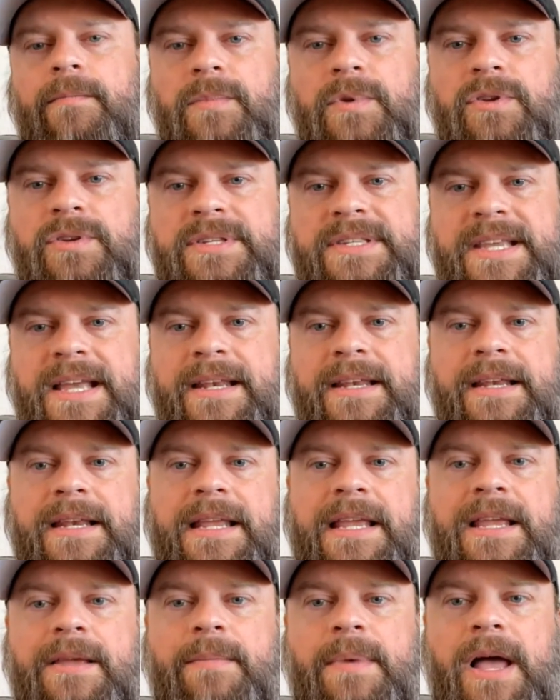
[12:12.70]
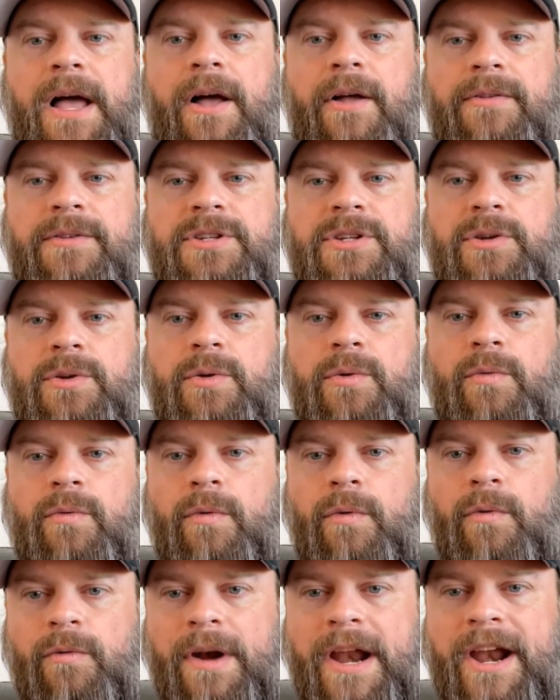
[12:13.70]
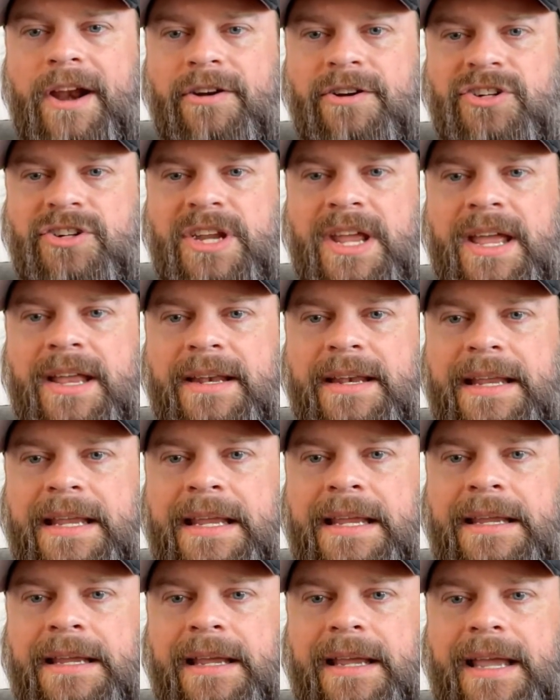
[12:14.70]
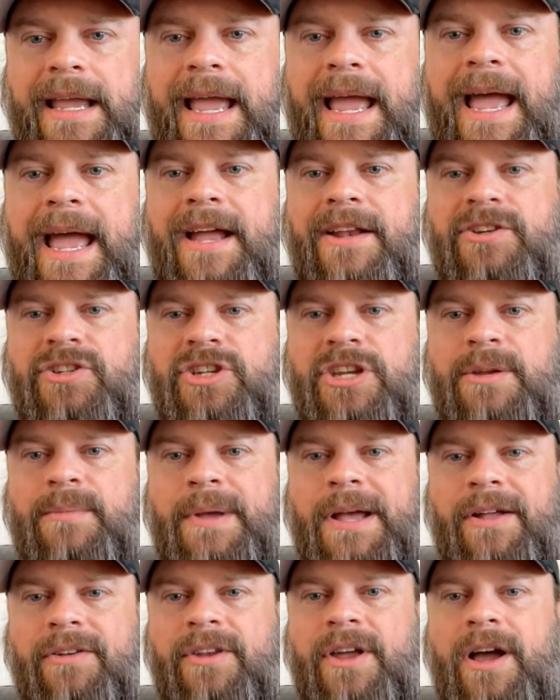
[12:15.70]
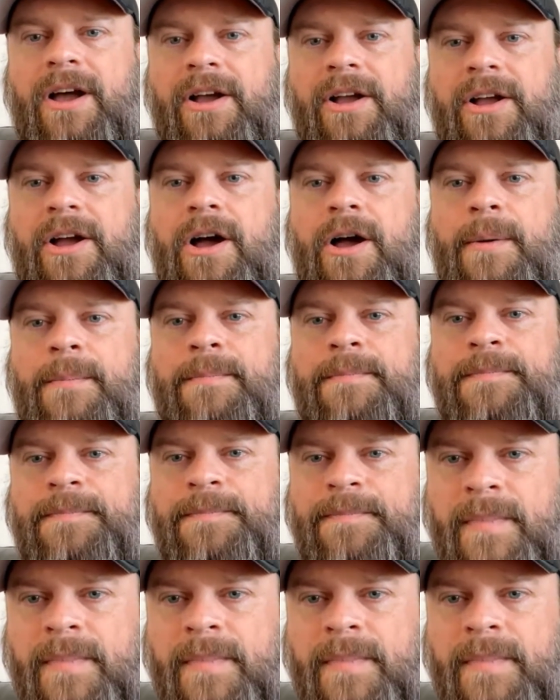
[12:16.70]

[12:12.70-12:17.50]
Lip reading: send an email to raregeninc@gmail.com.